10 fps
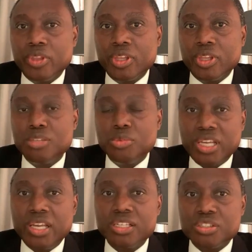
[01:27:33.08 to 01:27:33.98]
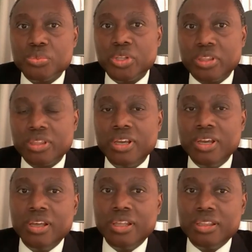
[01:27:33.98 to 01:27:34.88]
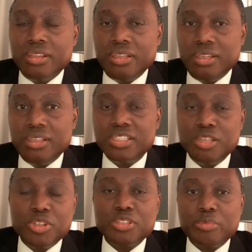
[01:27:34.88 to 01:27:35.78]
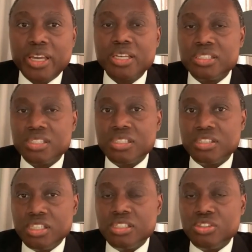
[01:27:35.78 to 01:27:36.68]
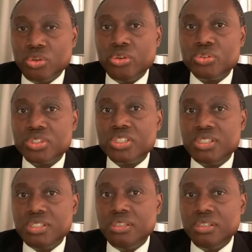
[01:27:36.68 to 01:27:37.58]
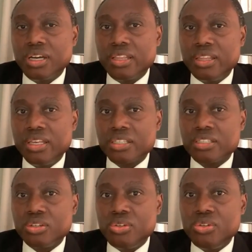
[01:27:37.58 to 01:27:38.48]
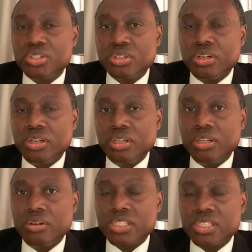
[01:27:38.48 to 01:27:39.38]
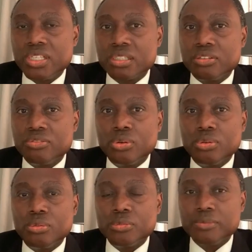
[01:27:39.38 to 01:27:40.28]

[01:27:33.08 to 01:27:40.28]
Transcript: simultaneous with the stimulus packages, is you're going to see, I think, execution on the structural reforms.